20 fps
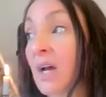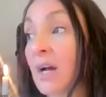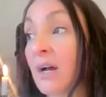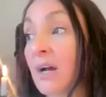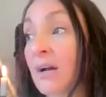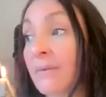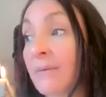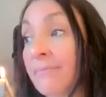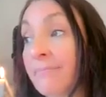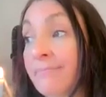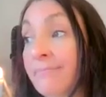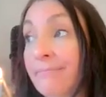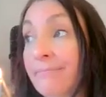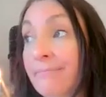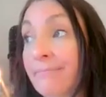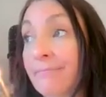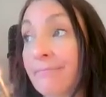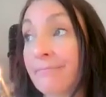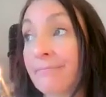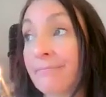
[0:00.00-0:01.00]

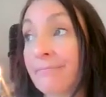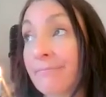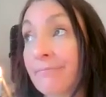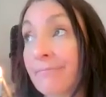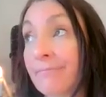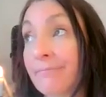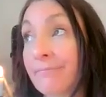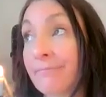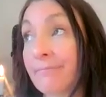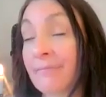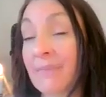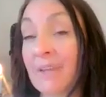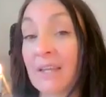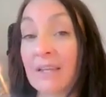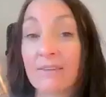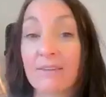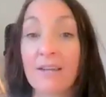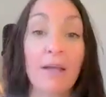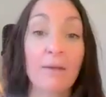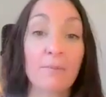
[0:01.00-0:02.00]
um,
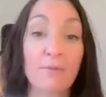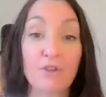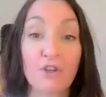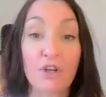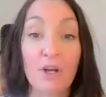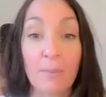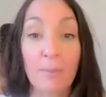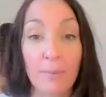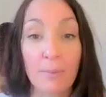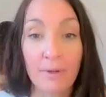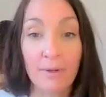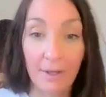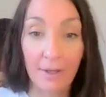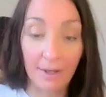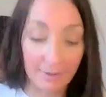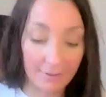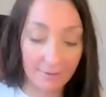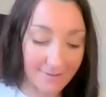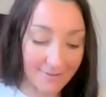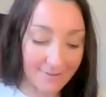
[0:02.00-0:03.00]
time ship, I
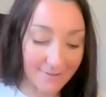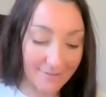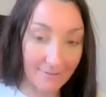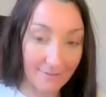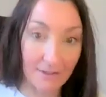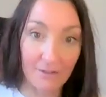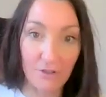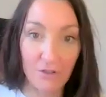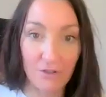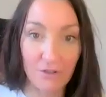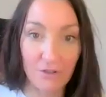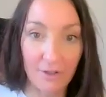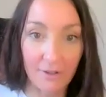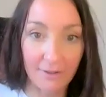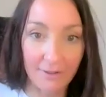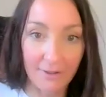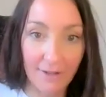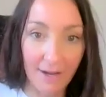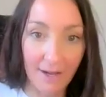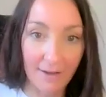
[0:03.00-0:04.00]
guess. Let's just
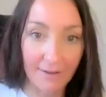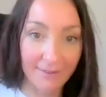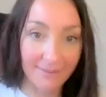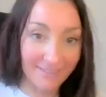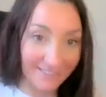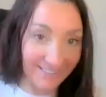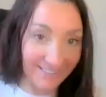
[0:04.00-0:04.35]
call it that.